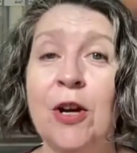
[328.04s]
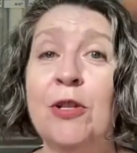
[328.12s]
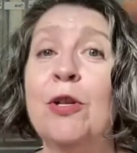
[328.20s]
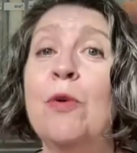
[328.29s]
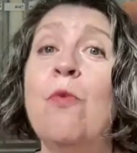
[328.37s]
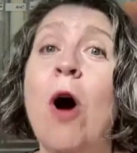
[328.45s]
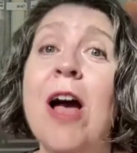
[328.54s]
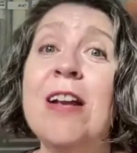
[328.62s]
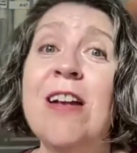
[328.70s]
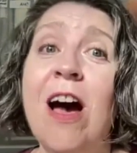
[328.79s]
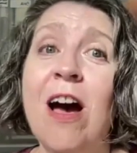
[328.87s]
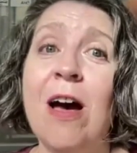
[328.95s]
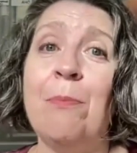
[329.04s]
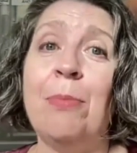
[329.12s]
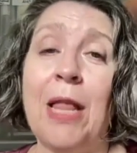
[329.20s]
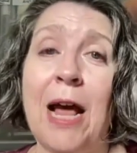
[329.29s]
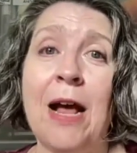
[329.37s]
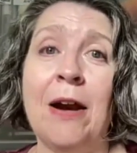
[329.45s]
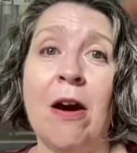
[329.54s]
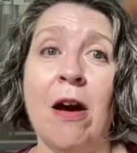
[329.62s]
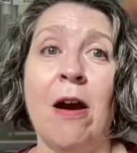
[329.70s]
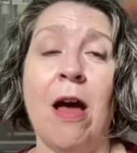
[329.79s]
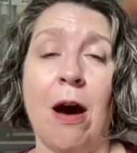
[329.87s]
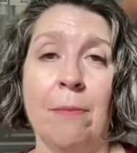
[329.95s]
So why not plan
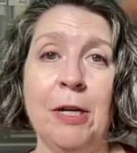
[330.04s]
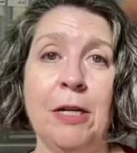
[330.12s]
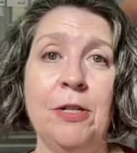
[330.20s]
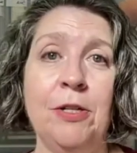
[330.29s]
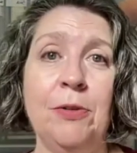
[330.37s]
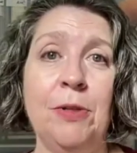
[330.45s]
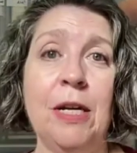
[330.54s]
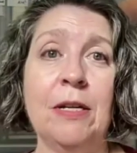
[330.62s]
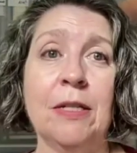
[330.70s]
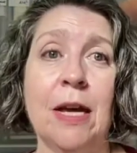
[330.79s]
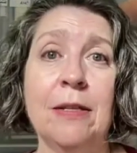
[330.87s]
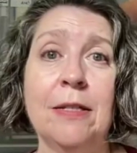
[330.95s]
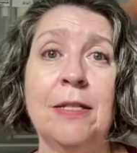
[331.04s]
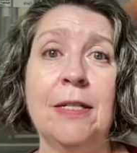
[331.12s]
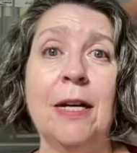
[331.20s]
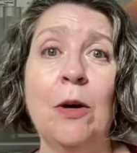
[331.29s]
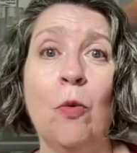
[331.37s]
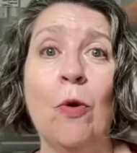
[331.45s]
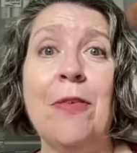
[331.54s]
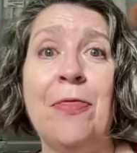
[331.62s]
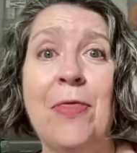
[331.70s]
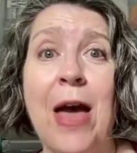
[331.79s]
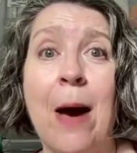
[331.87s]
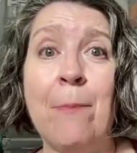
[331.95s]
on, I'm going to do this and stick
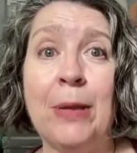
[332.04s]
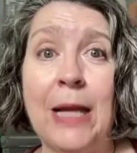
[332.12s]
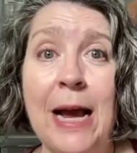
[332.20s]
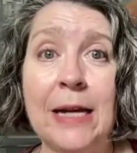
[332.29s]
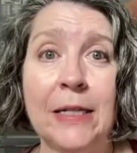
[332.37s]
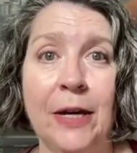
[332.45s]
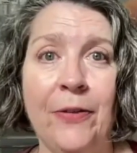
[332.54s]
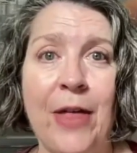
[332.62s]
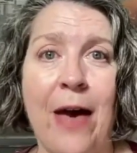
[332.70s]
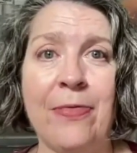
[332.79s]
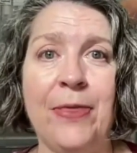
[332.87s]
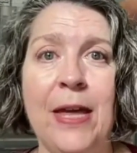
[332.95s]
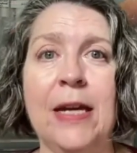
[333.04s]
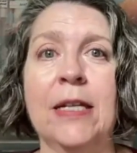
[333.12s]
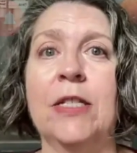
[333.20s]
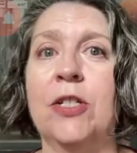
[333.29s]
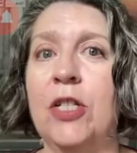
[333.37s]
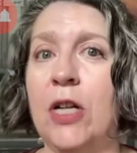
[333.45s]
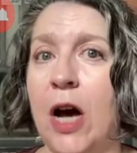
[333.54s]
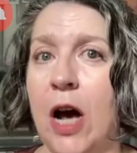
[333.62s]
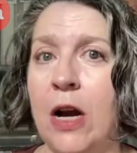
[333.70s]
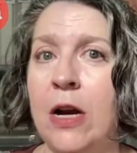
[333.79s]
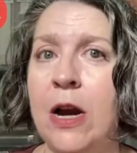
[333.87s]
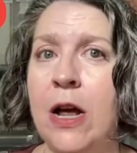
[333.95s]
with that plan till that thing is
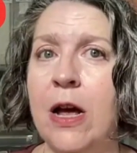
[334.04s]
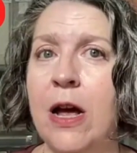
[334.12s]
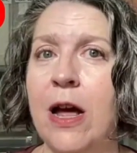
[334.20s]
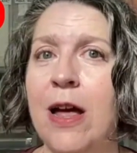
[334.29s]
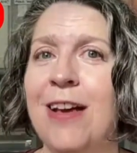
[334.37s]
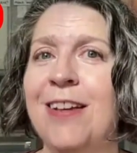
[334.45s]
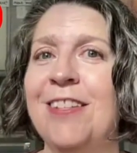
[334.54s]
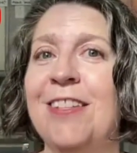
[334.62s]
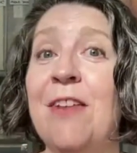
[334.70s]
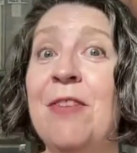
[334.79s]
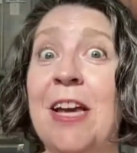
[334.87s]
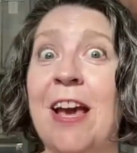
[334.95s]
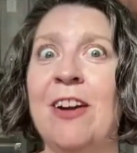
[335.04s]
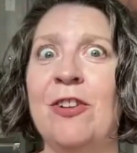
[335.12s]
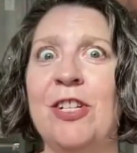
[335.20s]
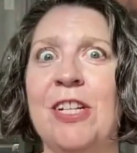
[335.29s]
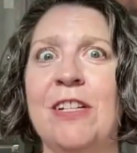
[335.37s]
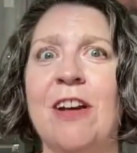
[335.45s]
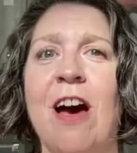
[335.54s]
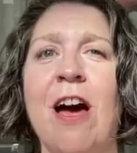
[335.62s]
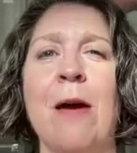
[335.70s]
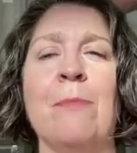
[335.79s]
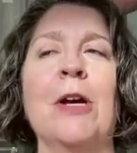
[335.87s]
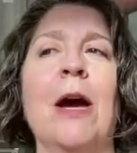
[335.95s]
done, saving energy,
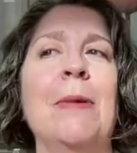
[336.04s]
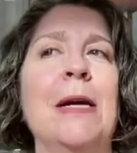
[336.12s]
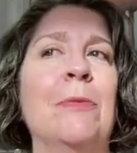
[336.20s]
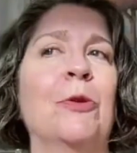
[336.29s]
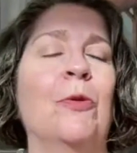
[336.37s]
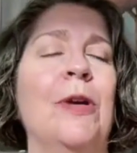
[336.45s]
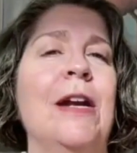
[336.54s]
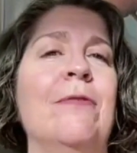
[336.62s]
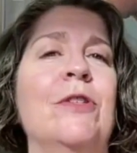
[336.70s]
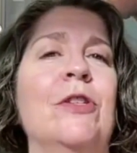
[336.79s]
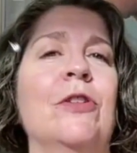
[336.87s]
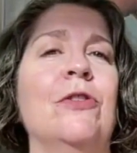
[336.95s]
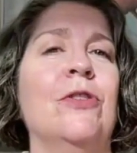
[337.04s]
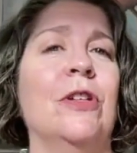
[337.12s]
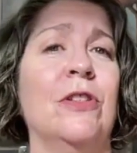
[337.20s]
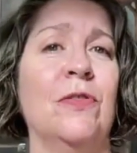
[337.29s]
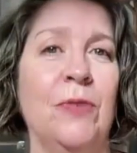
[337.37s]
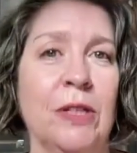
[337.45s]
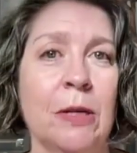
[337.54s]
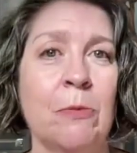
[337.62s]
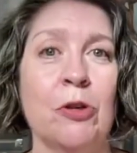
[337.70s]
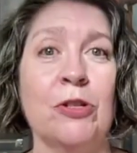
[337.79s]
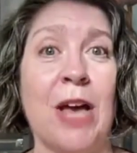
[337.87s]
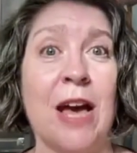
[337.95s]
time, coming up with creative solutions, feeling
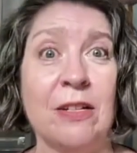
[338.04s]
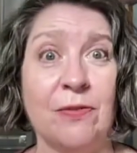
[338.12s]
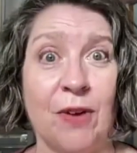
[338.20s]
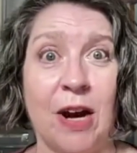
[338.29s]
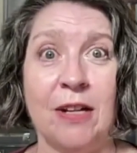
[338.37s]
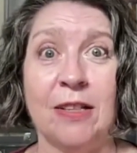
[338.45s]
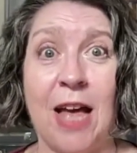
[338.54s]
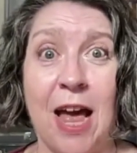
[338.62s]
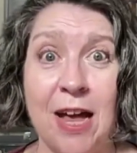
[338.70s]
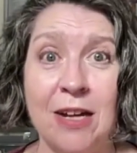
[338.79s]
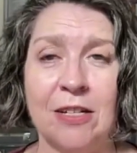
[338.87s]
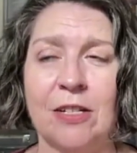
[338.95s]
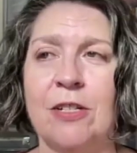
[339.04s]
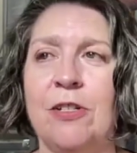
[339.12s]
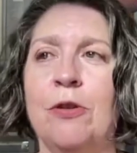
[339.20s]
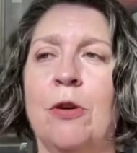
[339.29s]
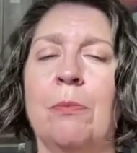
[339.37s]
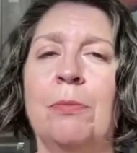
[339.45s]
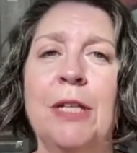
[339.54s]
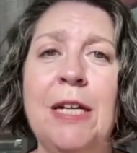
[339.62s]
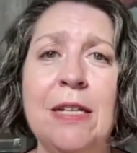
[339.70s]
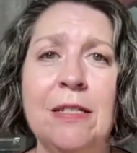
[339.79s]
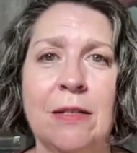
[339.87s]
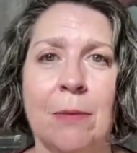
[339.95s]
more satisfied at the end because you
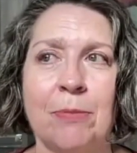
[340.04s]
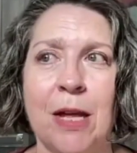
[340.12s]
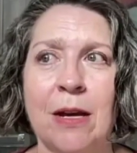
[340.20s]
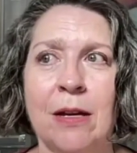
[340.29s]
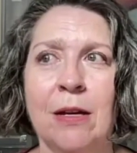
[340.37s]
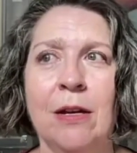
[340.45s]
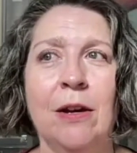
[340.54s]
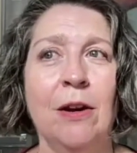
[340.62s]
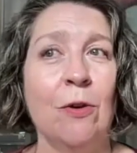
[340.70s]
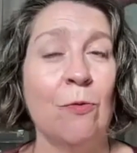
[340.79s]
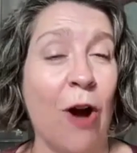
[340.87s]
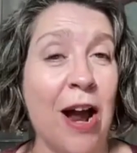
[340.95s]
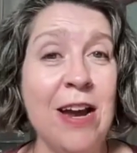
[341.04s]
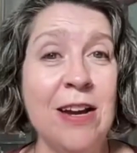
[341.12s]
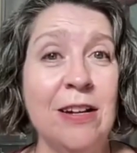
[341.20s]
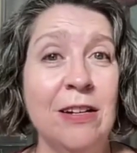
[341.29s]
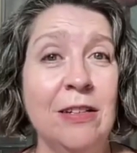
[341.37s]
completed something, right?